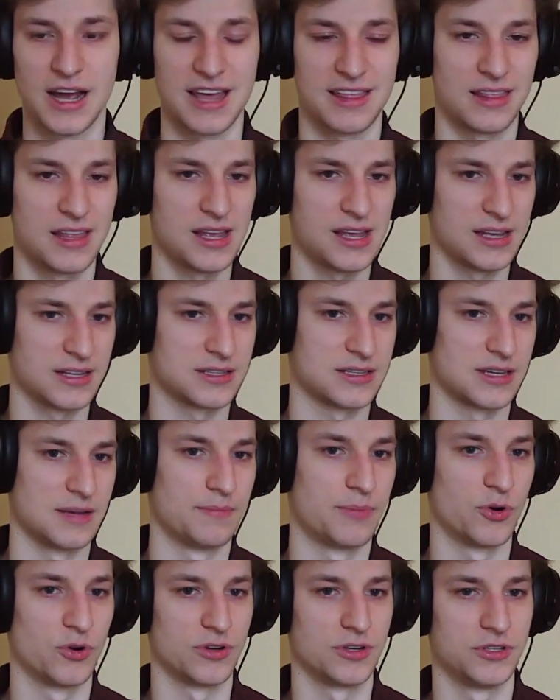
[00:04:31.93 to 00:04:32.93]
think it's
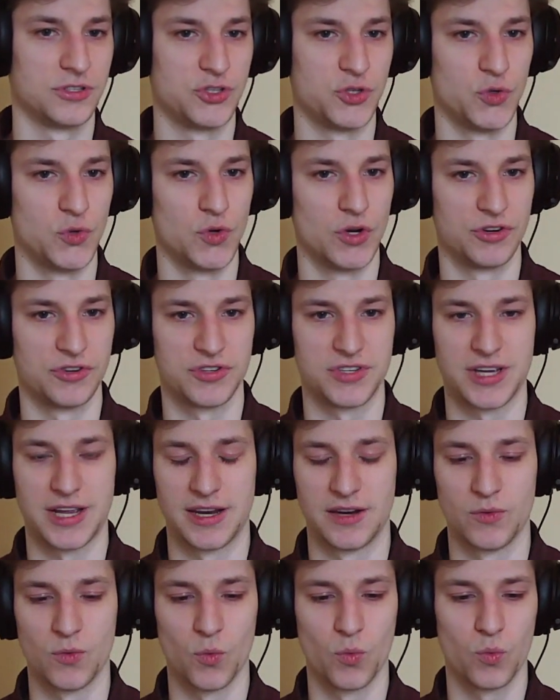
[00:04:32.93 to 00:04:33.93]
important to
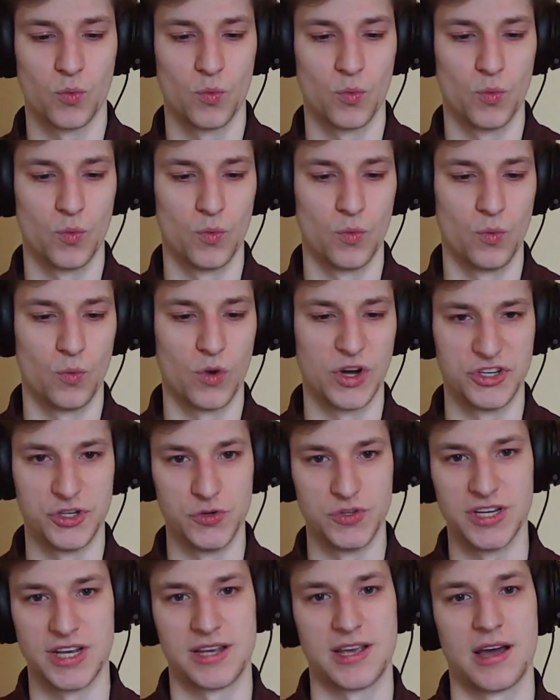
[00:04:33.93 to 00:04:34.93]
understand what
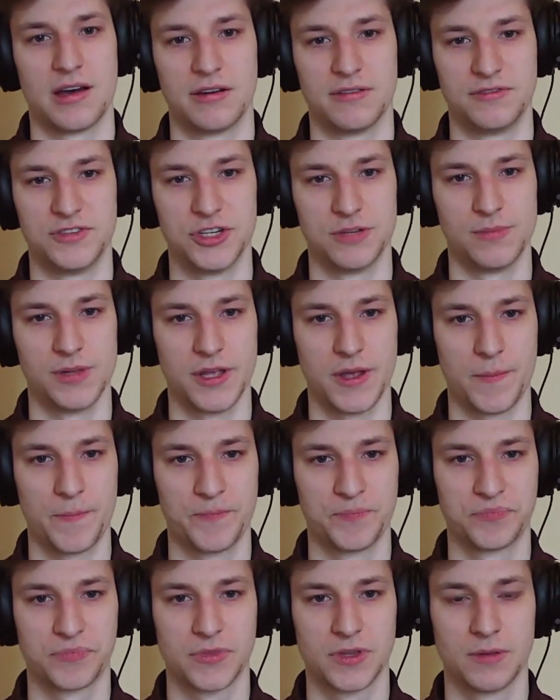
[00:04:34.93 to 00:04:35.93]
you take out of Ghibli,
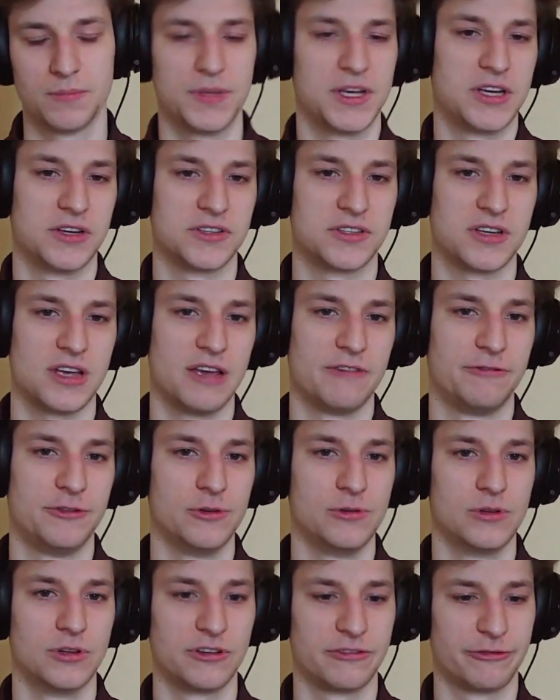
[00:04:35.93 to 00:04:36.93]
because if
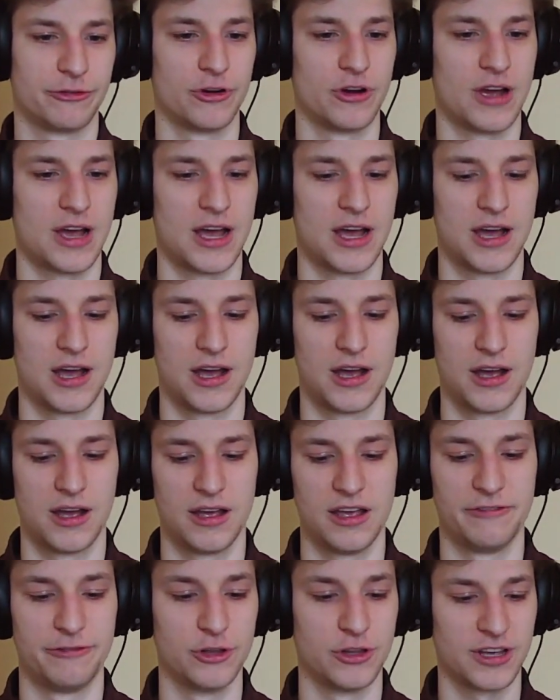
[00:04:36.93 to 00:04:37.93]
you look
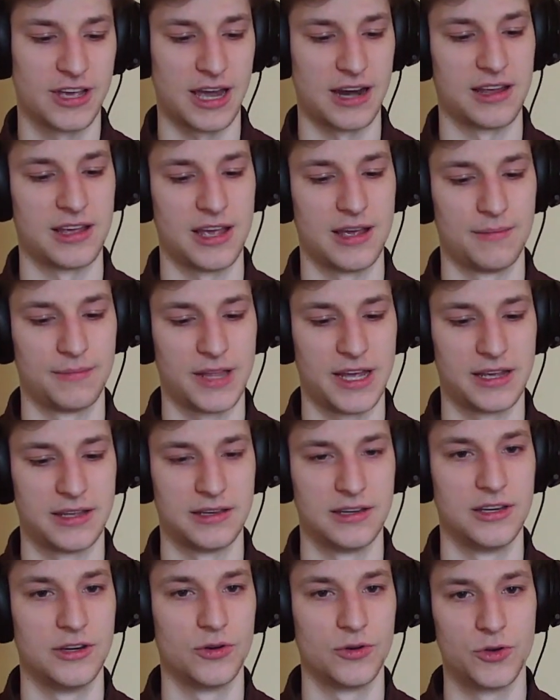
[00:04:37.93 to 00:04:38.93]
at a game
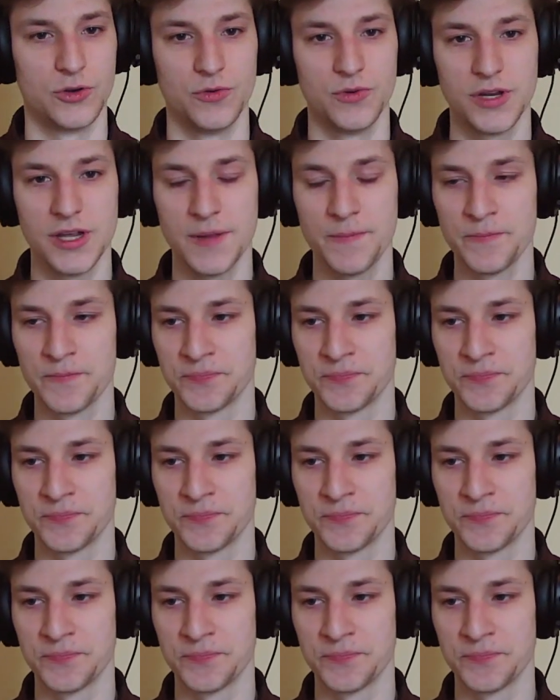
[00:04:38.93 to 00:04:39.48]
like No Kuni,